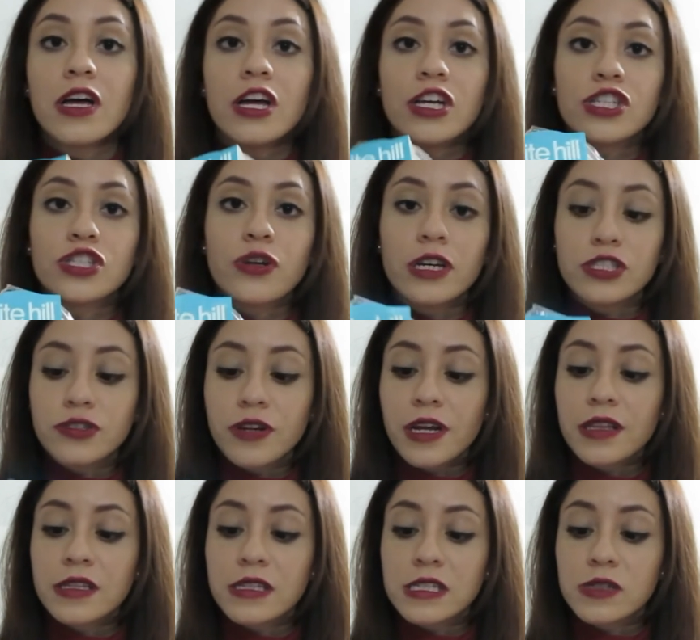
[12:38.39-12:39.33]
So I
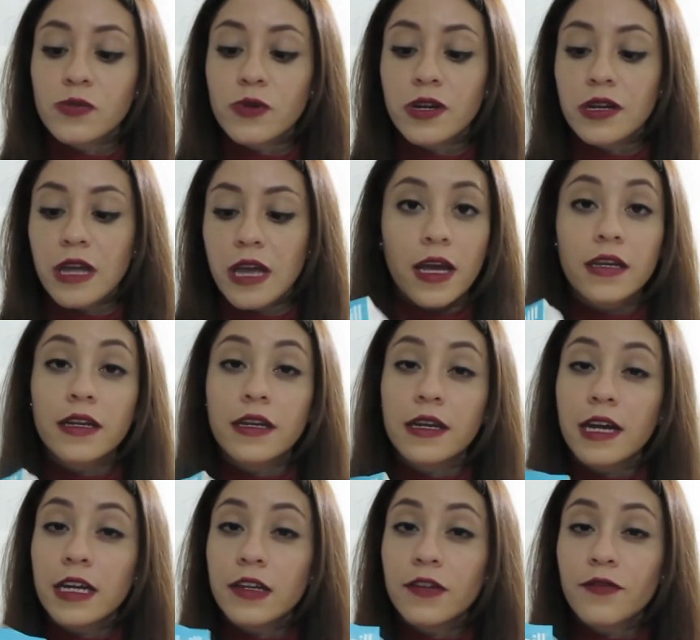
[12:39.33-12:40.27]
tried this one, and it
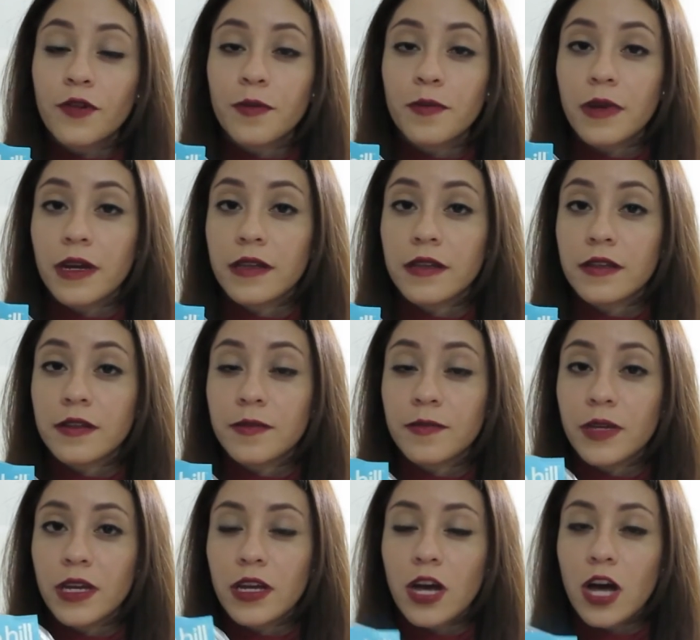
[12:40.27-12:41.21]
kind of reminded
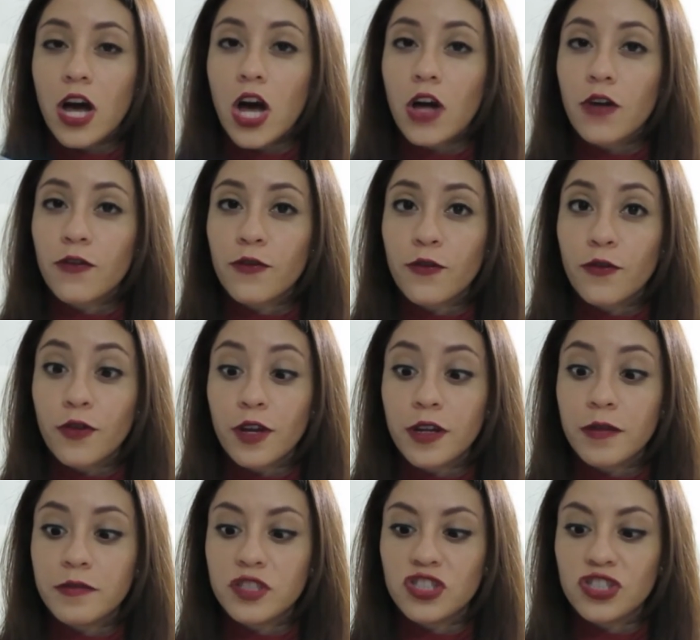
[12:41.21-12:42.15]
me of
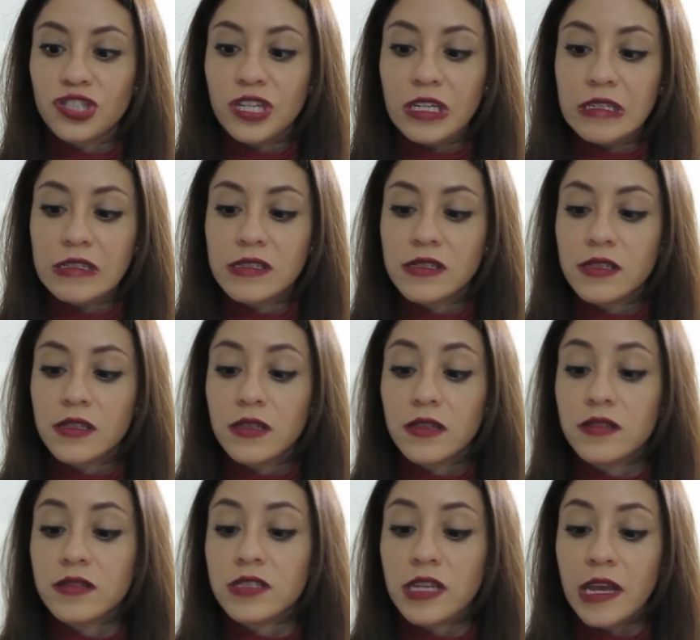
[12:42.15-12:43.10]
cream cheese,
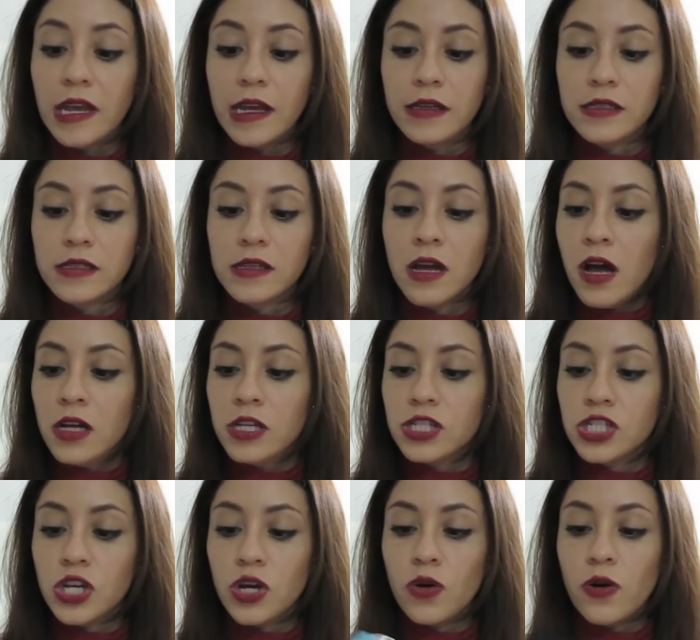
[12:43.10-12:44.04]
the taste.
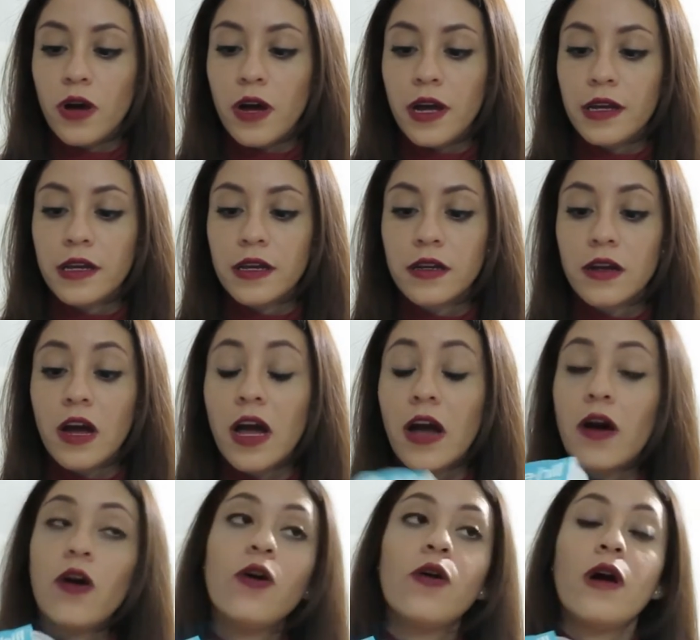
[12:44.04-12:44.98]
So I cannot,
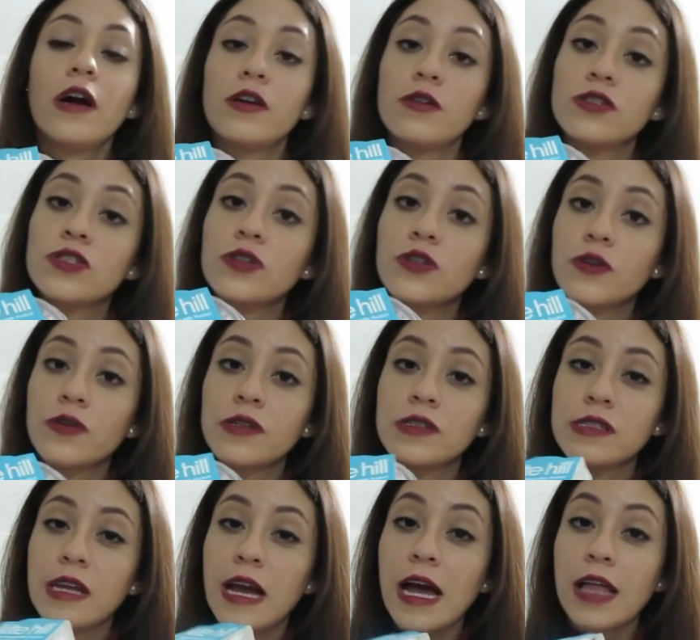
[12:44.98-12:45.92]
oh, I also
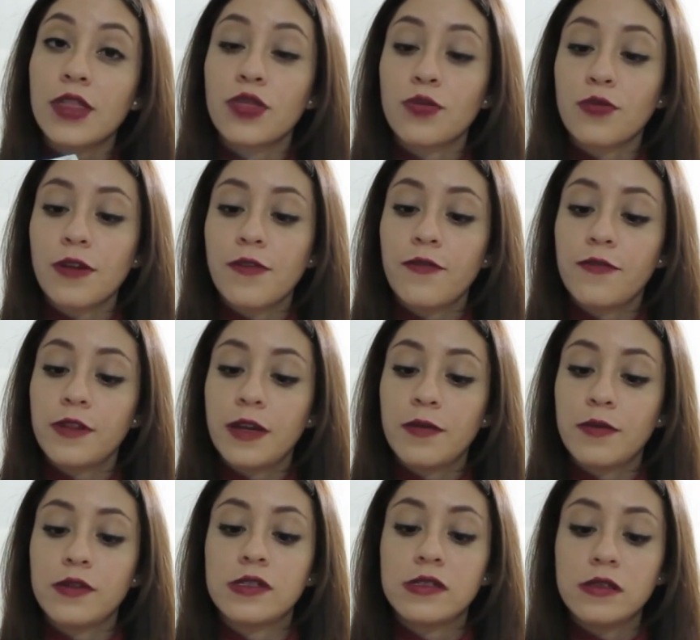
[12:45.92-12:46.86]
noticed they had three
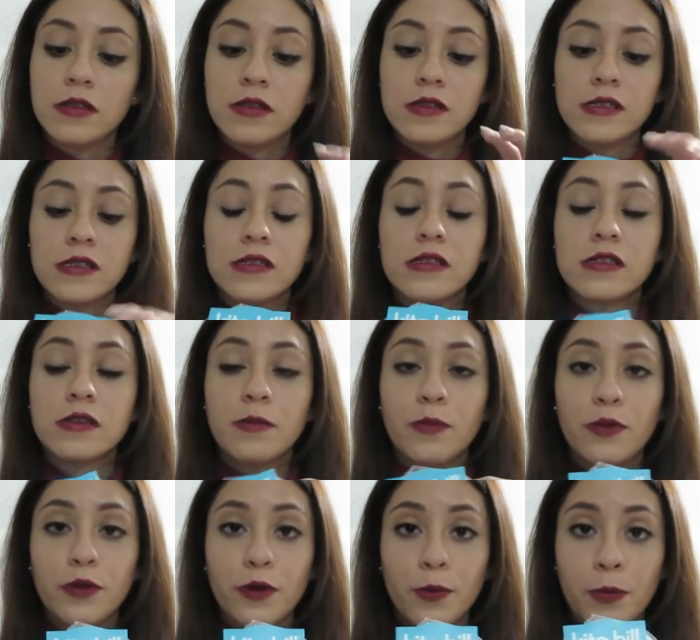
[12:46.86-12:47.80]
flavors. This is the
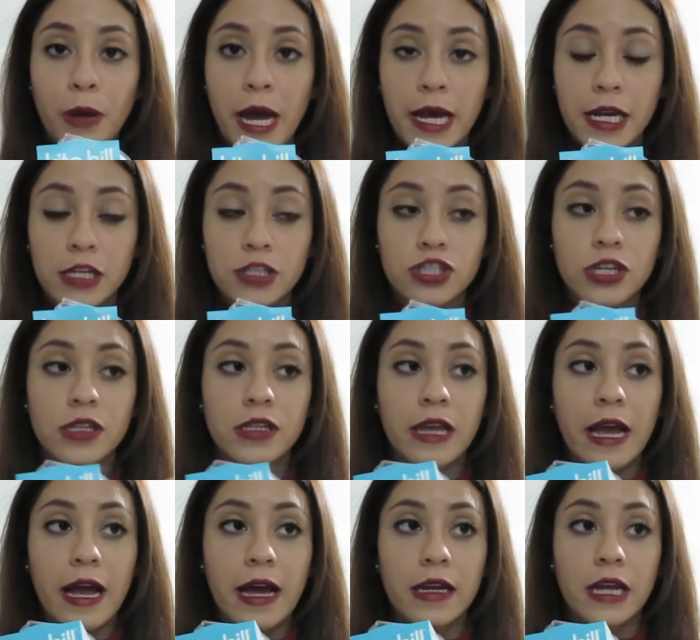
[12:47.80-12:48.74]
blue packaging, they
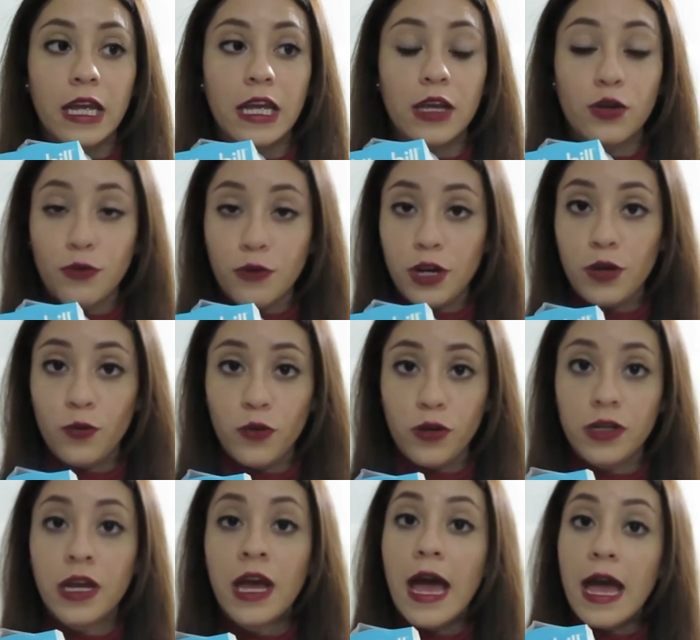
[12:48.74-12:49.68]
had a green
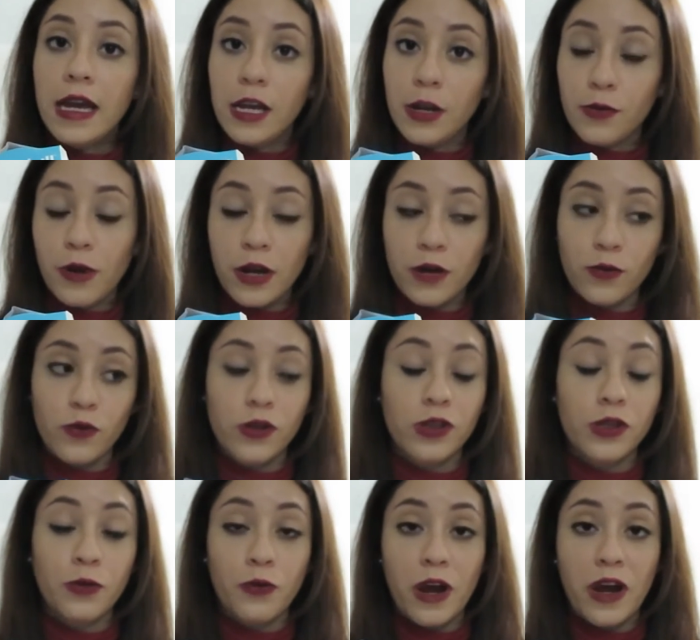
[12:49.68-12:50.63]
one and a red one.
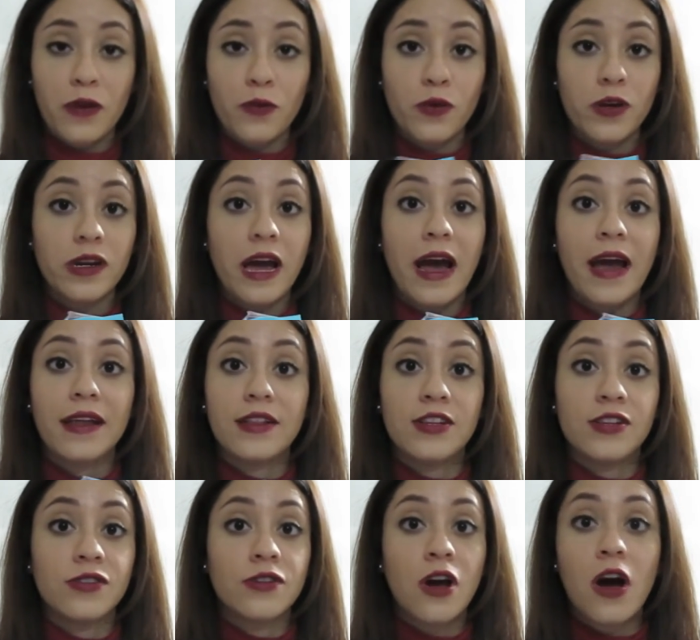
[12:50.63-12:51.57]
The red one I
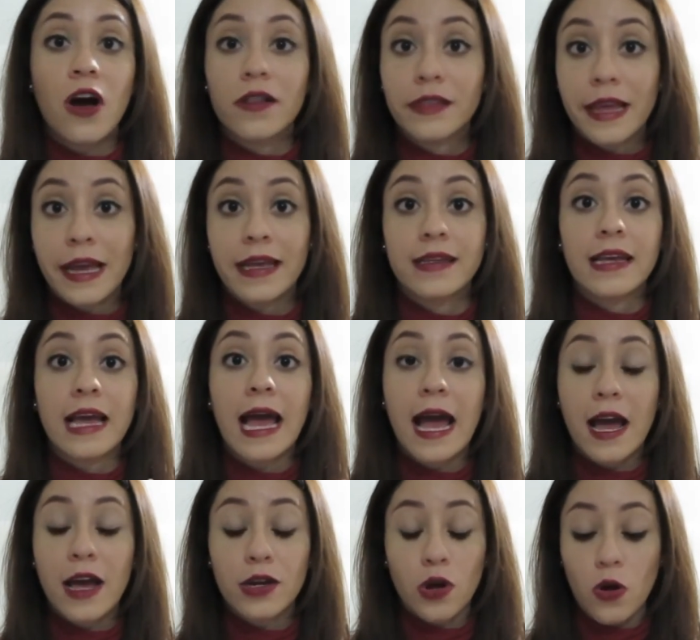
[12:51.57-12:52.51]
did not like
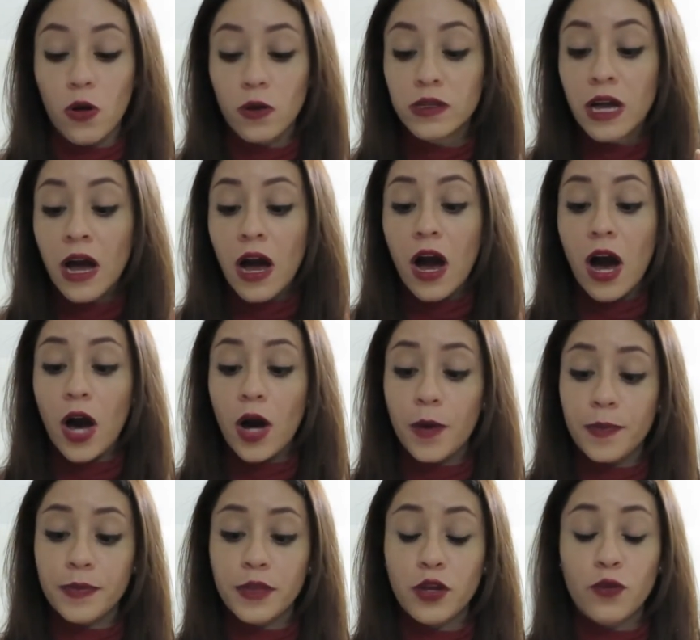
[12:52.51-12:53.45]
at all.
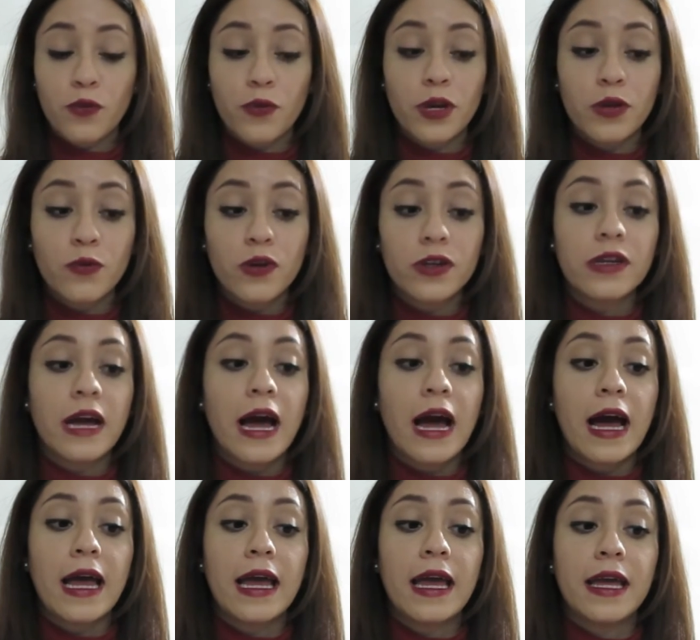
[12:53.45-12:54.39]
Um, the green one
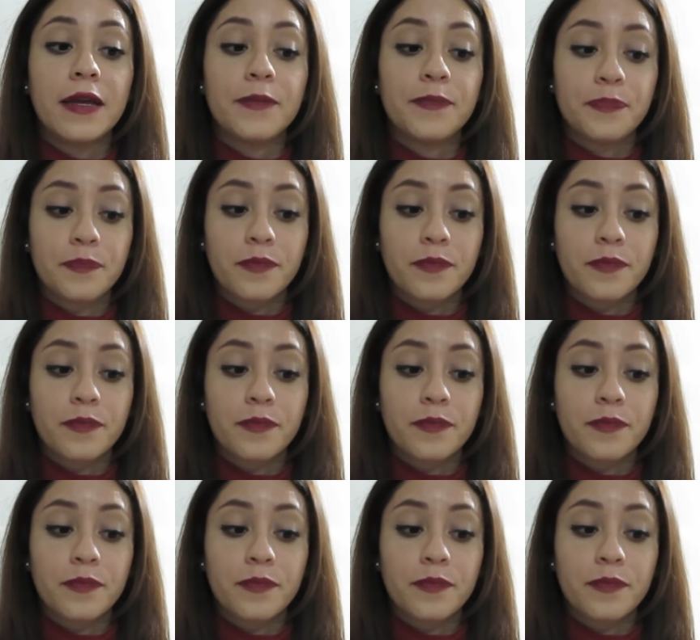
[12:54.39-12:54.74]
I